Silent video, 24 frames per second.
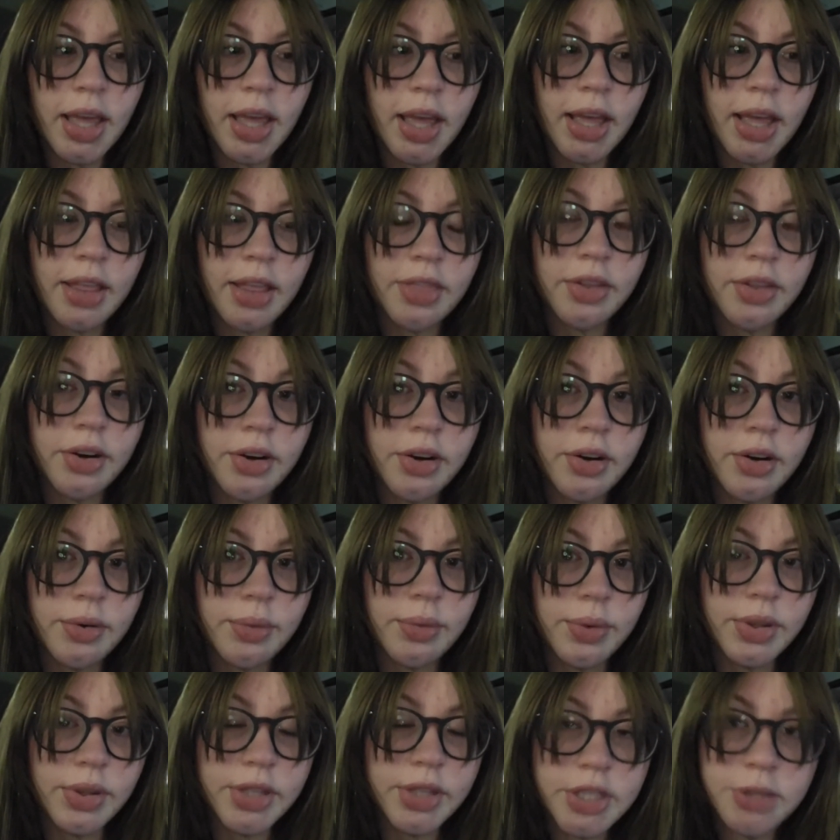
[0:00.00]
And they're
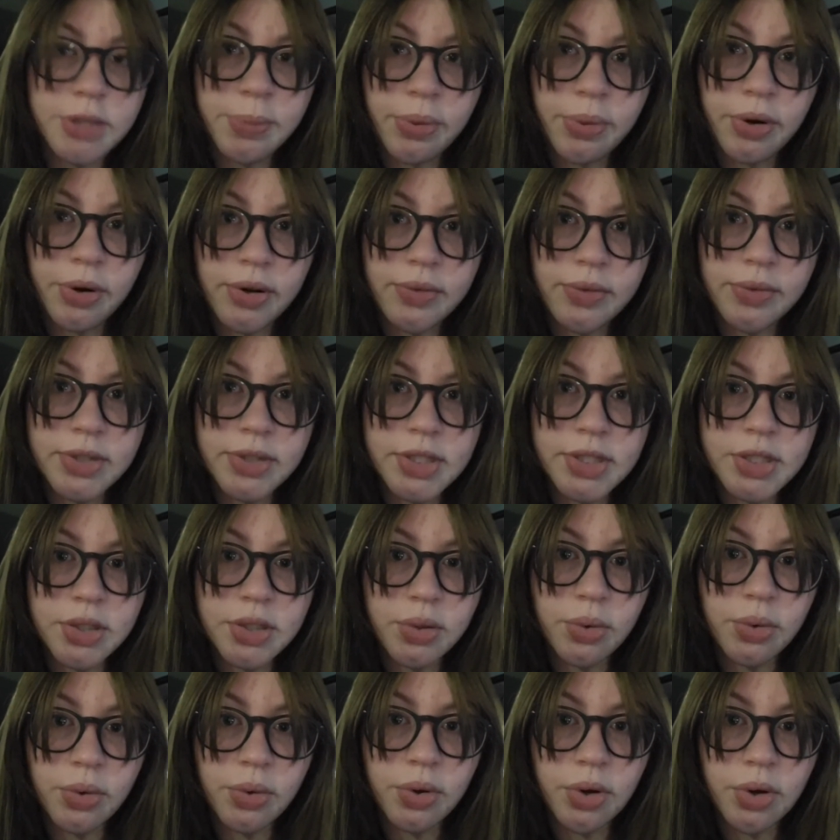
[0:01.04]
really supportive with
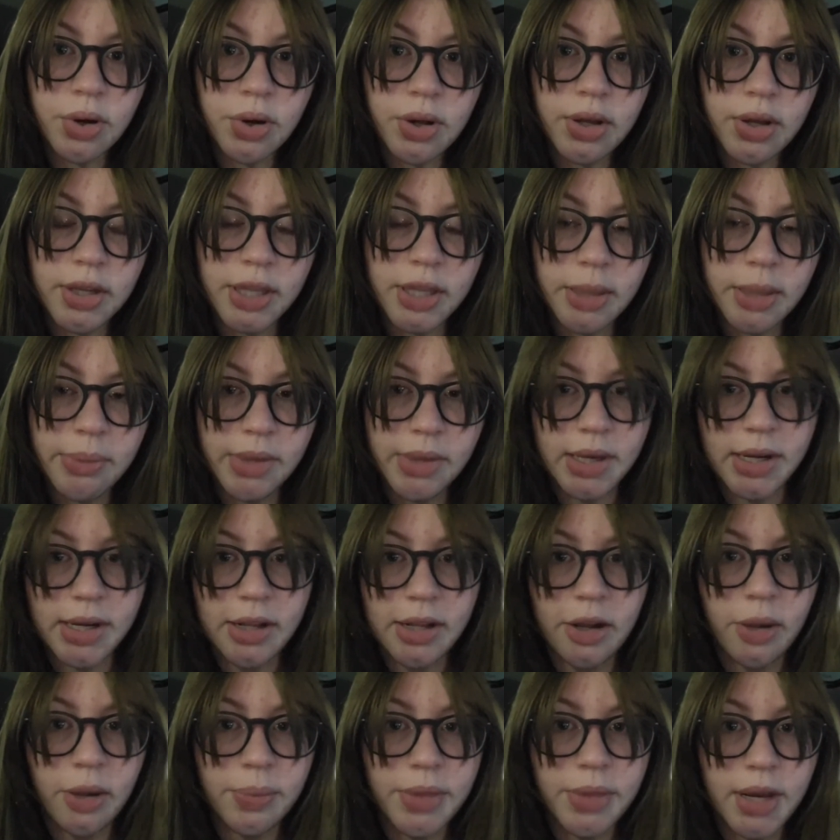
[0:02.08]
school and give me any
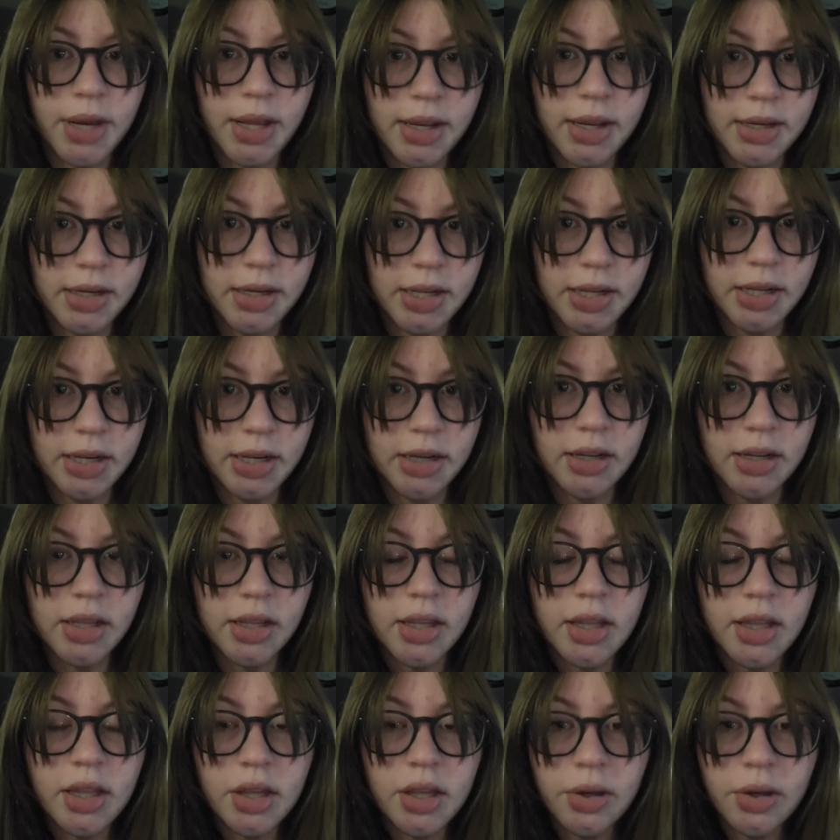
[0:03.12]
help that I need
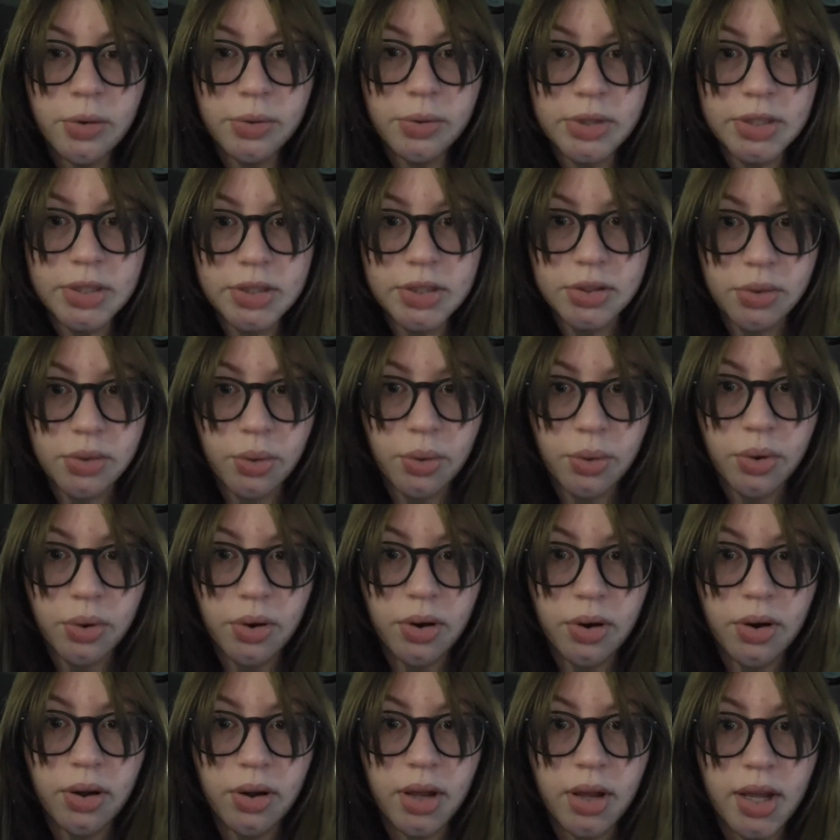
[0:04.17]
with
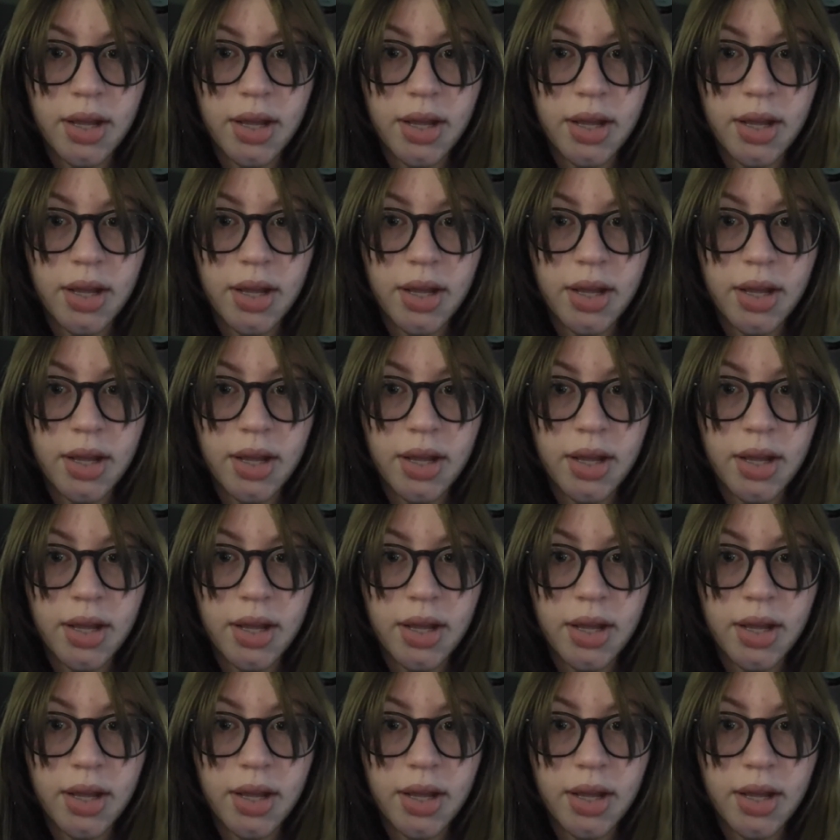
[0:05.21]
school.